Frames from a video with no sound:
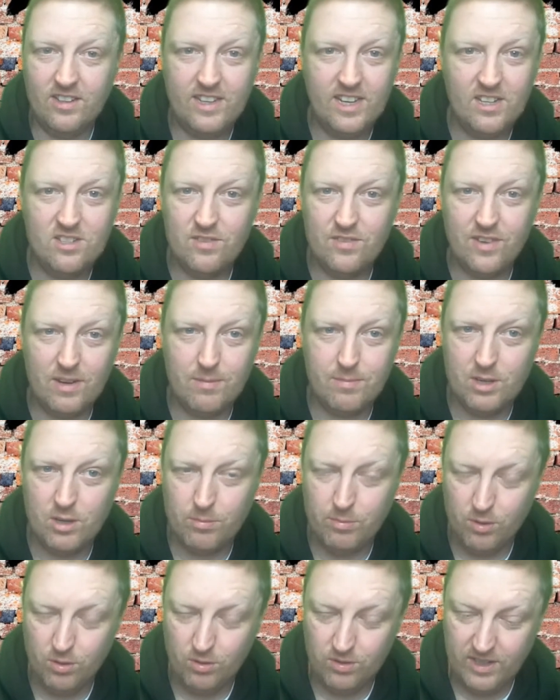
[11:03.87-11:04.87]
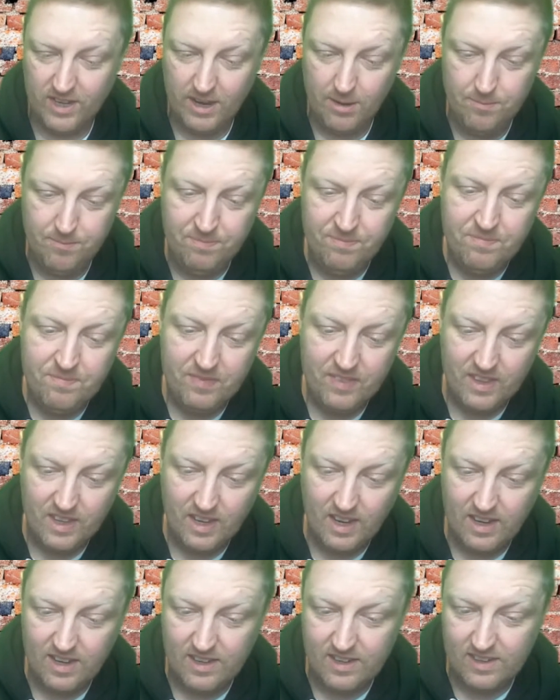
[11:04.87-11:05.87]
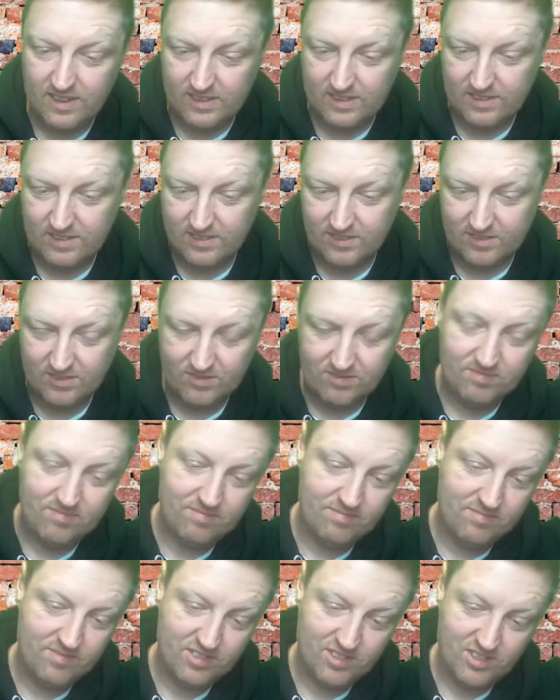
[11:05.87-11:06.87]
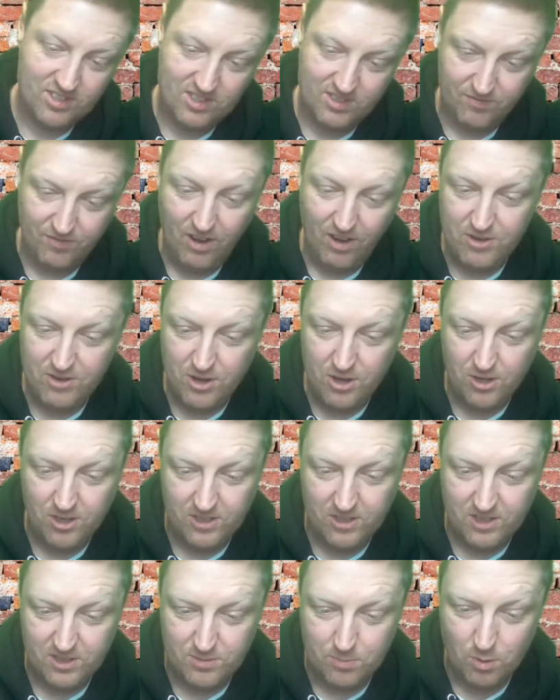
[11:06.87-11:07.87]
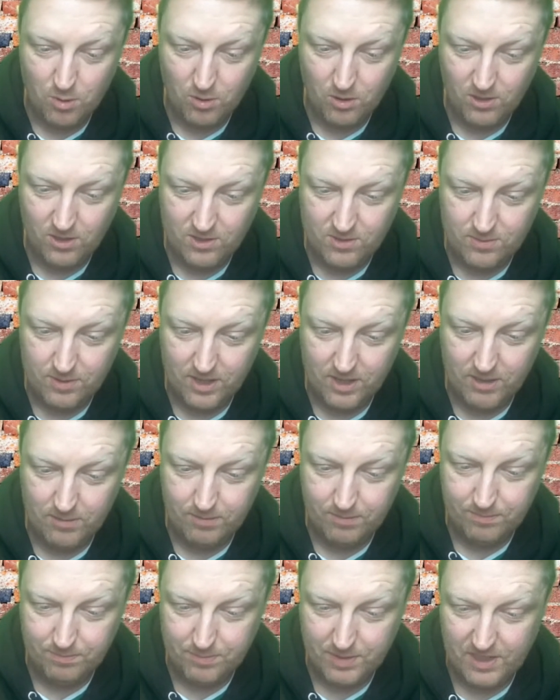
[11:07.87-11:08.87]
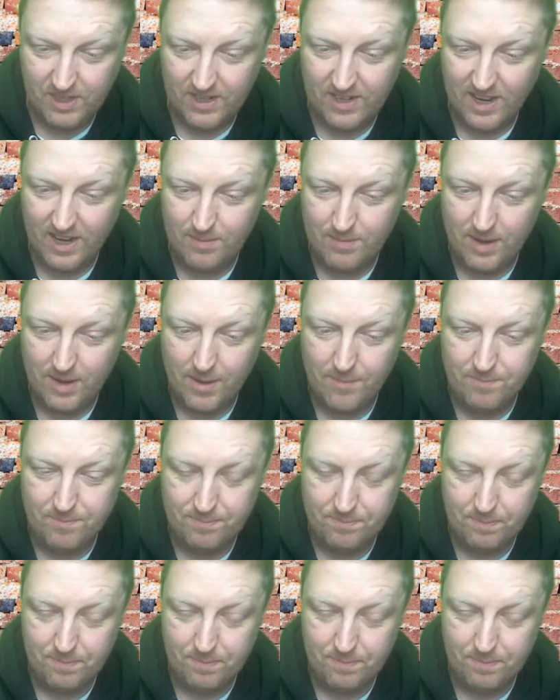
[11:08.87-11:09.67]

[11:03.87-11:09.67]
Kids have had me up all day. Very early this morning as well. Been a nightmare.